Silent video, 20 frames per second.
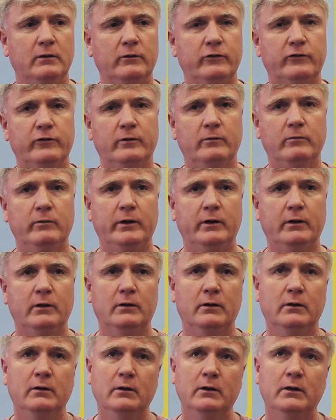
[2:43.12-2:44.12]
So we
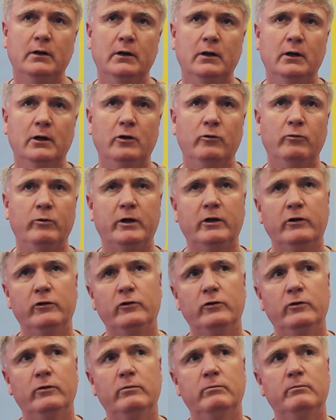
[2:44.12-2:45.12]
can
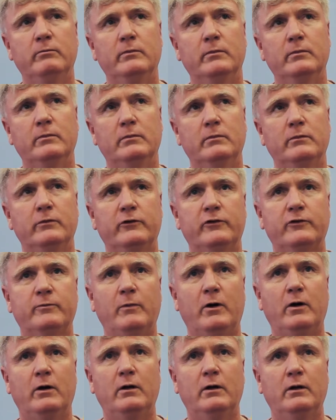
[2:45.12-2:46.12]
do
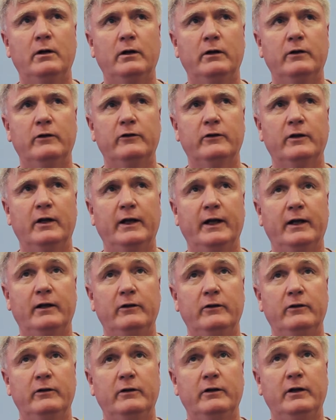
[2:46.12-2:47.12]

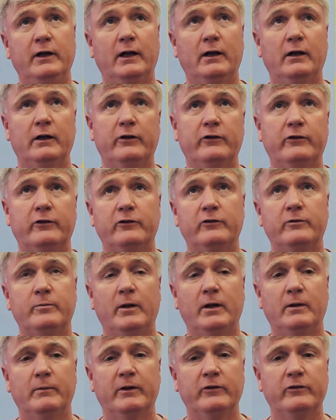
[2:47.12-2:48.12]
the analytics on
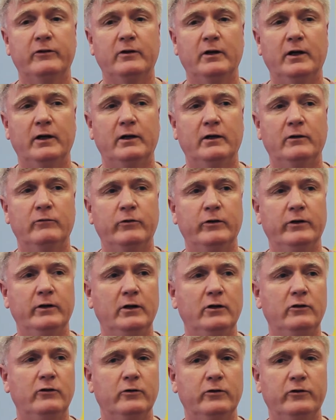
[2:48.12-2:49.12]
small amounts of data, and if we
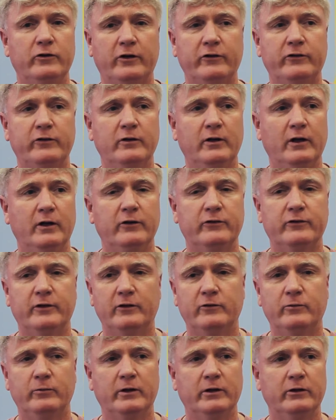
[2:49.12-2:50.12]
need to adjust the data
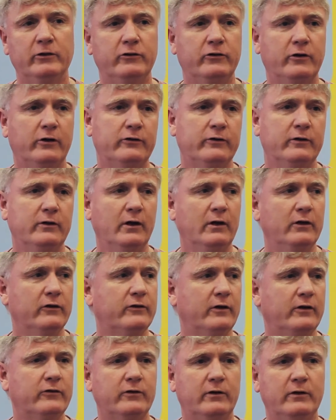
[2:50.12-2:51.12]
sets, we can adjust the data
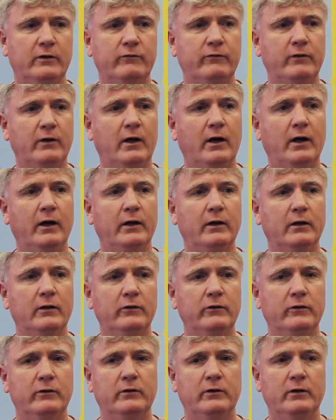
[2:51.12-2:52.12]
sets on the fly and
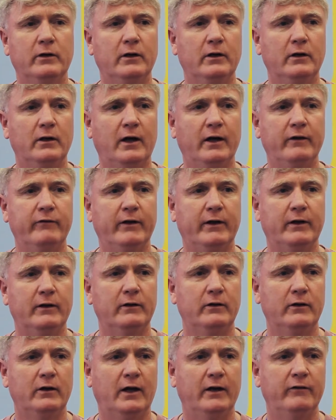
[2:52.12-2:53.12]
do the
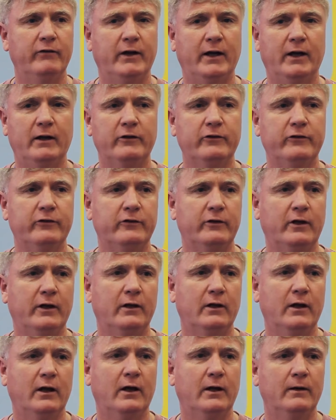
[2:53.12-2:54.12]
live analysis
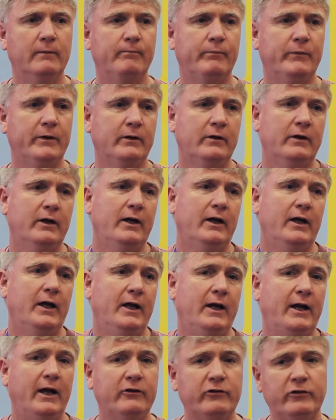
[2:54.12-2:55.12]
like that. And it
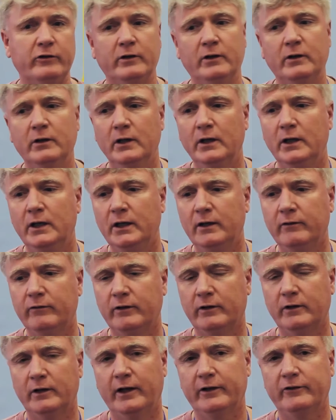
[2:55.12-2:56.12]
actually
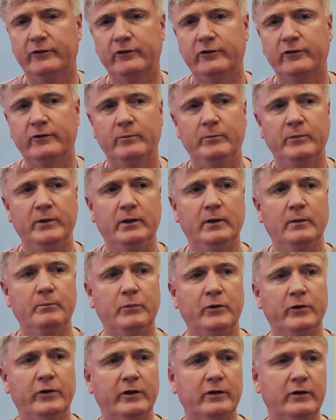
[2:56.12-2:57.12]
even lets us to be
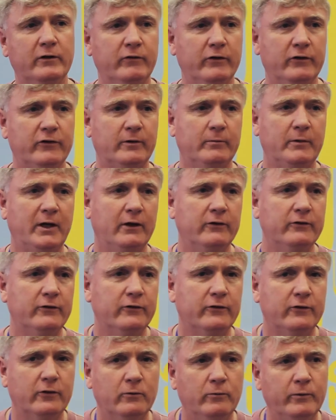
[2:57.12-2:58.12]
predictive in some
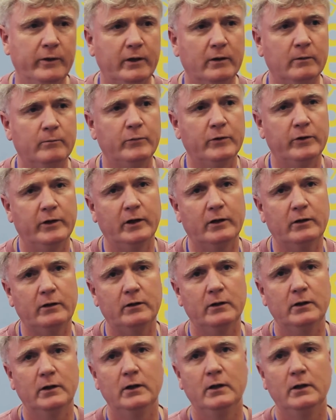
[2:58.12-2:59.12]
cases, so we can predict.